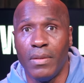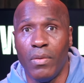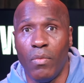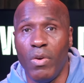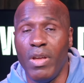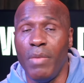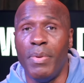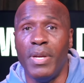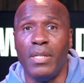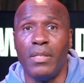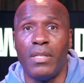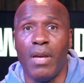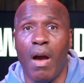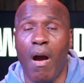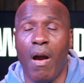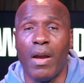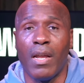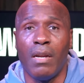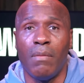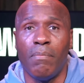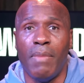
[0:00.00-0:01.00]
We've been
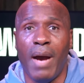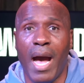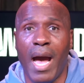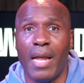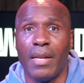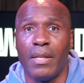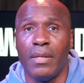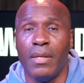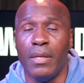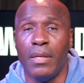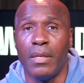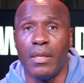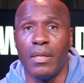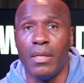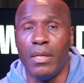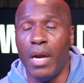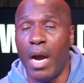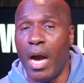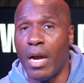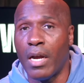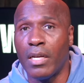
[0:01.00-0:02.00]
talking about
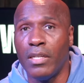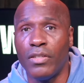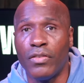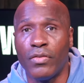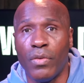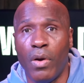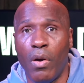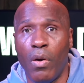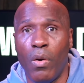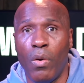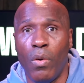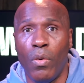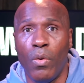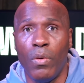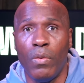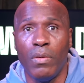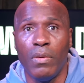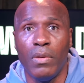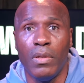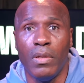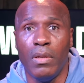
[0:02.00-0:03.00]
gun control